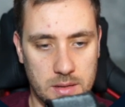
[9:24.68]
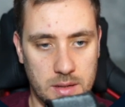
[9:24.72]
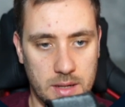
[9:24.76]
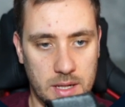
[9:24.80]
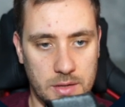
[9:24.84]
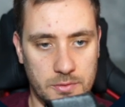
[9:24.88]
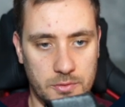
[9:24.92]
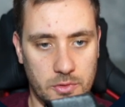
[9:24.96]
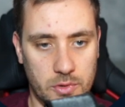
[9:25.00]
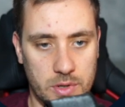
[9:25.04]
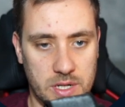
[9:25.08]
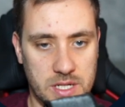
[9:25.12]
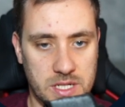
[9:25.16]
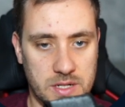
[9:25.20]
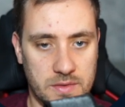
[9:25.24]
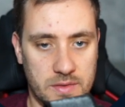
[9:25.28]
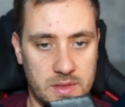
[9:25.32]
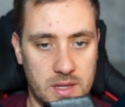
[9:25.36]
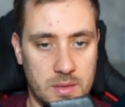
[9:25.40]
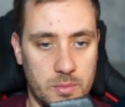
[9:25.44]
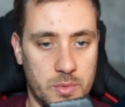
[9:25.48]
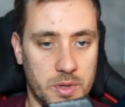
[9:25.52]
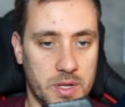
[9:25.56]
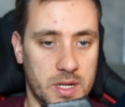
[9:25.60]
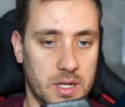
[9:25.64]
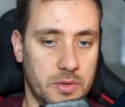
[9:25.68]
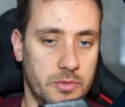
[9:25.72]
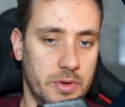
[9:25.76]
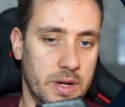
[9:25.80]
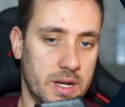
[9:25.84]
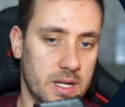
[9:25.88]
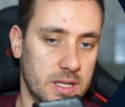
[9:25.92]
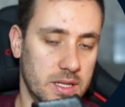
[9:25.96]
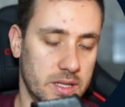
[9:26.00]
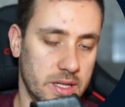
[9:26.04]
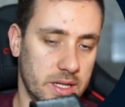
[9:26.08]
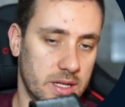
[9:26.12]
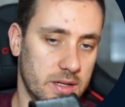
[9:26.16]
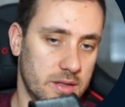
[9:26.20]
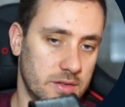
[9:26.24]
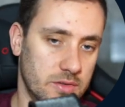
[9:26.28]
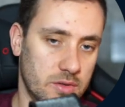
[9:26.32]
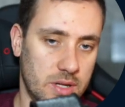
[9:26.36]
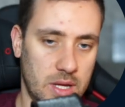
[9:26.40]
And for each of them, we're gonna create a link so